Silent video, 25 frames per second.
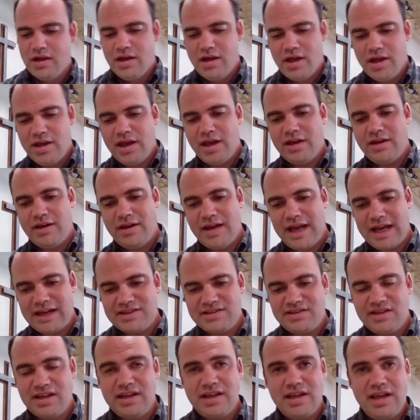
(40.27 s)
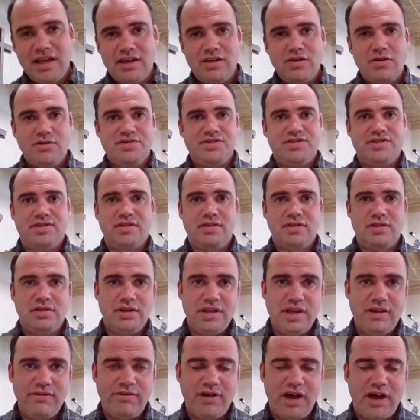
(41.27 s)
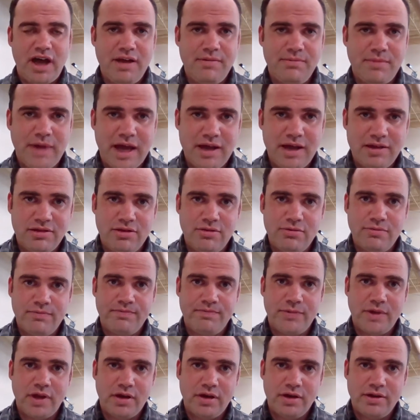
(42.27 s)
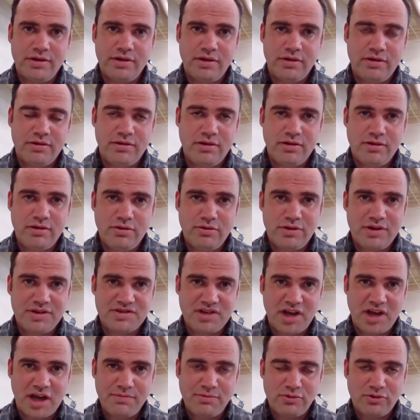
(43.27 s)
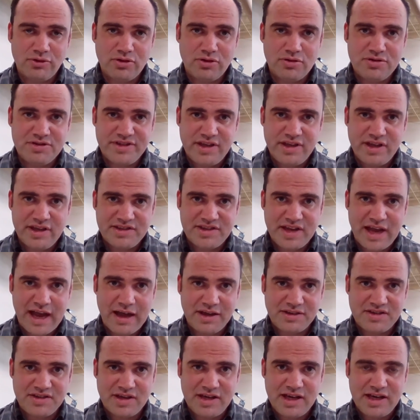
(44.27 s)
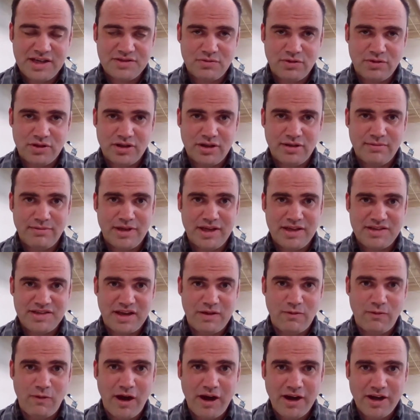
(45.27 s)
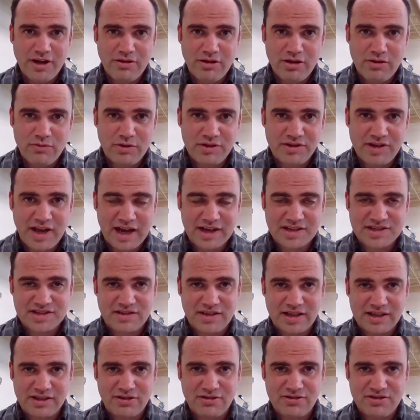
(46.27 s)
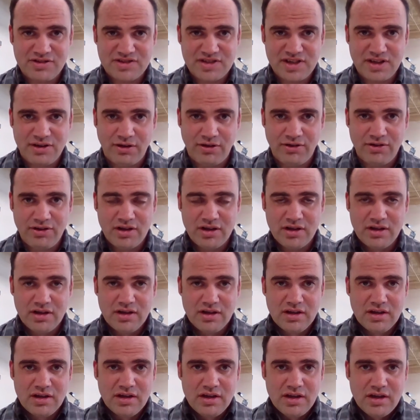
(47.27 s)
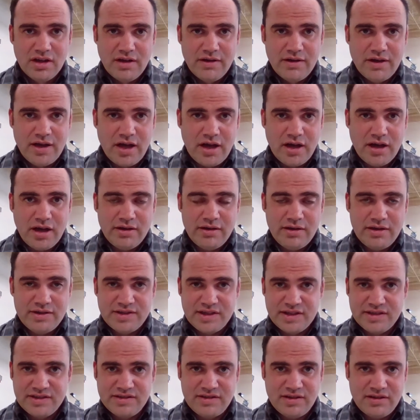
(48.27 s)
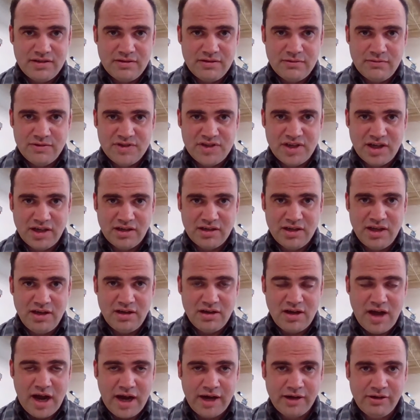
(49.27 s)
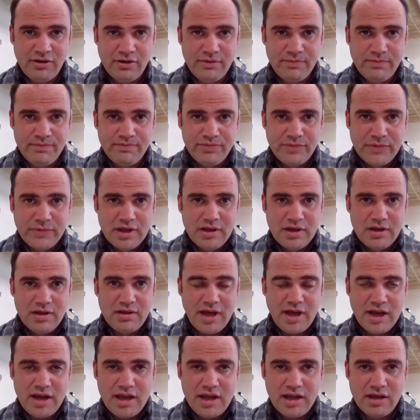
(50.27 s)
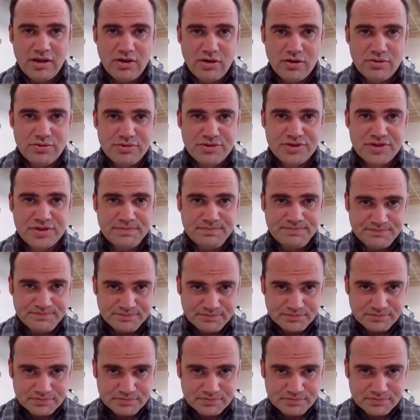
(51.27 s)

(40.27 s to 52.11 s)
And then the next thing, he goes to Levi, Matthew, the new disciple, goes to his house and eats with them. And they say, why are you eating with tax collectors and sinners? He says, the sick need a doctor. And then he goes